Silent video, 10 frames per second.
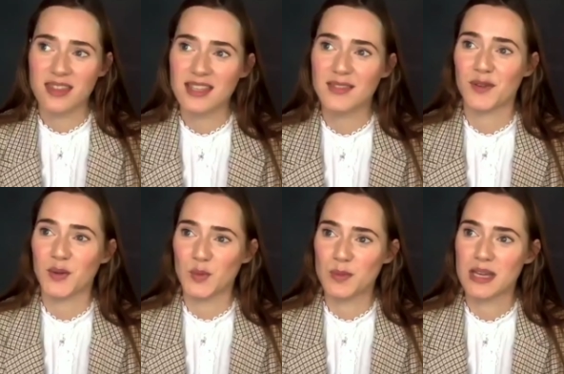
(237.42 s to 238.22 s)
this
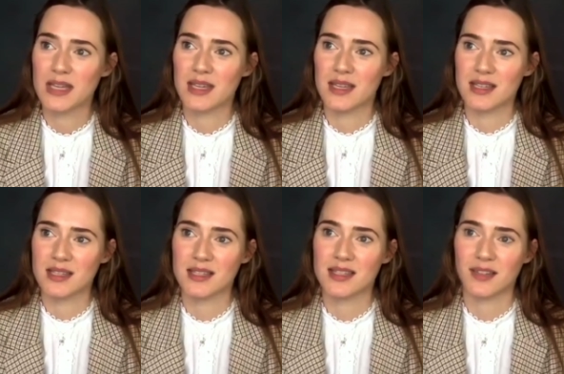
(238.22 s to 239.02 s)
film
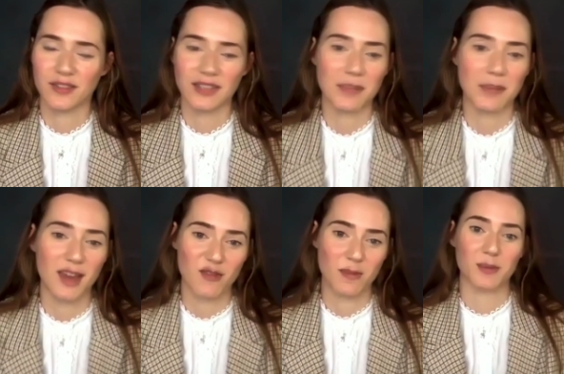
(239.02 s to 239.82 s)
is definitely
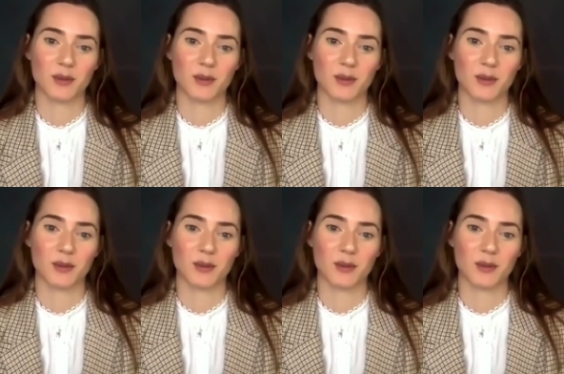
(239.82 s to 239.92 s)
made for people